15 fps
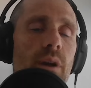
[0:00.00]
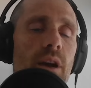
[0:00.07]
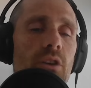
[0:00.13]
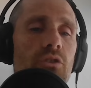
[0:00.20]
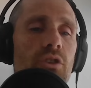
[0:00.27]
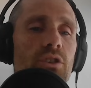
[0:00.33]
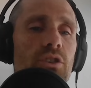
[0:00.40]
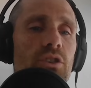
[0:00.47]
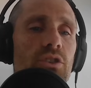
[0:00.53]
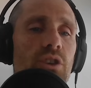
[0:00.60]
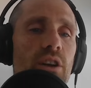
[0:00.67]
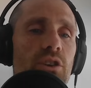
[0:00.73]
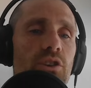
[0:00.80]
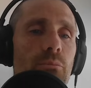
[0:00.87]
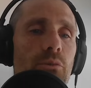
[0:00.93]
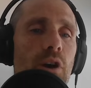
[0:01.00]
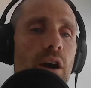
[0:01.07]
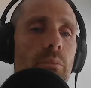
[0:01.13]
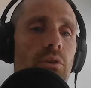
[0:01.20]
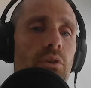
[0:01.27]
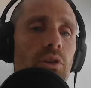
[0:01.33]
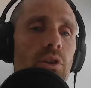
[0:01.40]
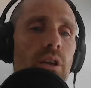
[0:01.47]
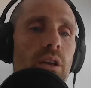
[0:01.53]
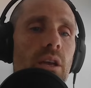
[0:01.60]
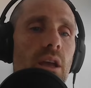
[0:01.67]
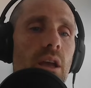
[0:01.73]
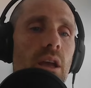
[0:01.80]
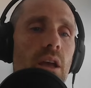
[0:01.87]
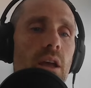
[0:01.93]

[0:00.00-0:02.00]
my hydration strategy properly,